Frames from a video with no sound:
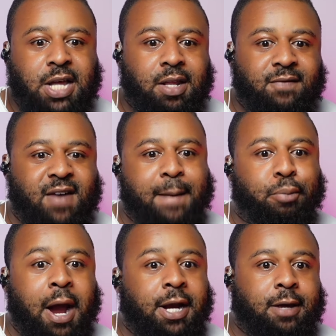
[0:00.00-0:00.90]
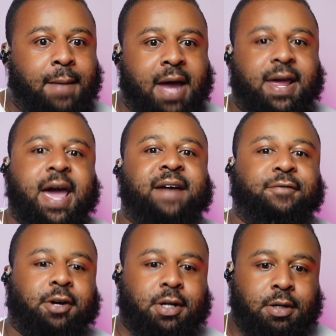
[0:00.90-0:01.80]
He's stealing vibranium out of
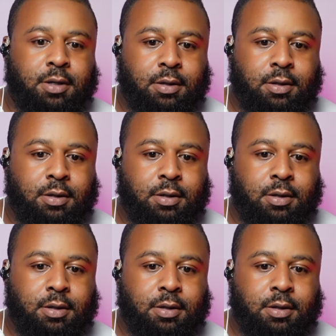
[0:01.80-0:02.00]
Africa.